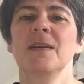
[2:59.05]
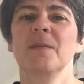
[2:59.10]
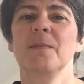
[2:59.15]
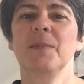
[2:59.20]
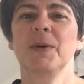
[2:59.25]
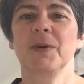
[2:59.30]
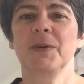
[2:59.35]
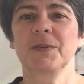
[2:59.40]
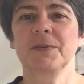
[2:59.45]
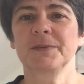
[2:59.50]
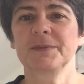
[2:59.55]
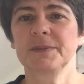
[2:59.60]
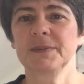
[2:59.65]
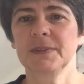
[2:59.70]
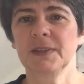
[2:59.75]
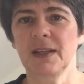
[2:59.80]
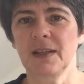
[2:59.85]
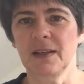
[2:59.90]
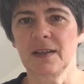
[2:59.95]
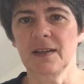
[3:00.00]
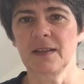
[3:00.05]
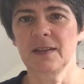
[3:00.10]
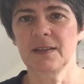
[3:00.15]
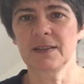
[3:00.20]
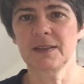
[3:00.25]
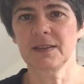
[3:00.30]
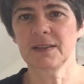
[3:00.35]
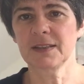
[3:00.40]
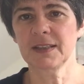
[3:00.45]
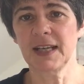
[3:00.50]
But uh,
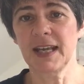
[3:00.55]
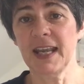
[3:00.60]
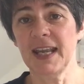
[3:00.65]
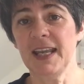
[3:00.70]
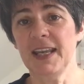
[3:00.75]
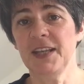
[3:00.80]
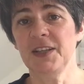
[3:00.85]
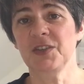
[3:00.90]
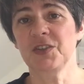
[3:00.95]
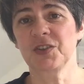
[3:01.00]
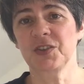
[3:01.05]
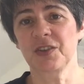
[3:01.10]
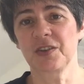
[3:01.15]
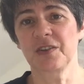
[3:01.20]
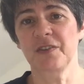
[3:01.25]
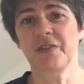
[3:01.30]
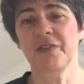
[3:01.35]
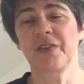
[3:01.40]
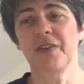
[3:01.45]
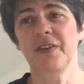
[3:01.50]
this is the age of